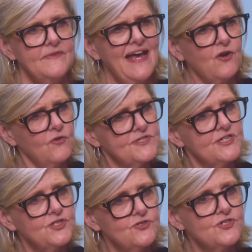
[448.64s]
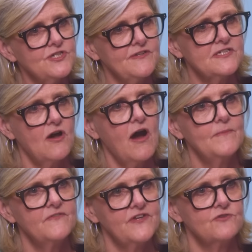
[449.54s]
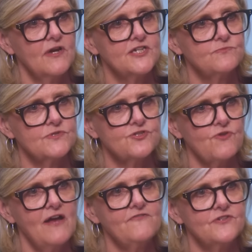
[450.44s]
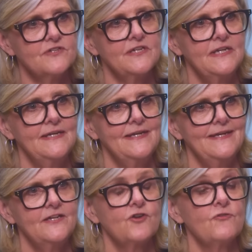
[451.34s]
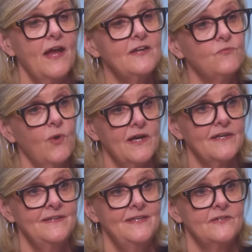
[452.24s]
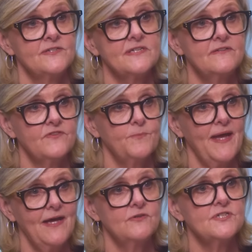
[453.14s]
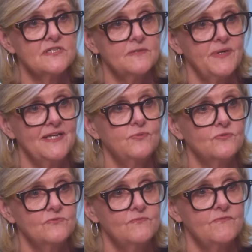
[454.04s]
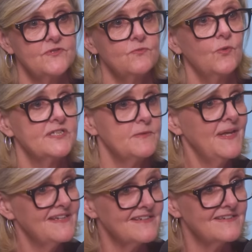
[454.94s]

Our Constitution at the time of Federation was drafted in a creative way to give the power to the people to always amend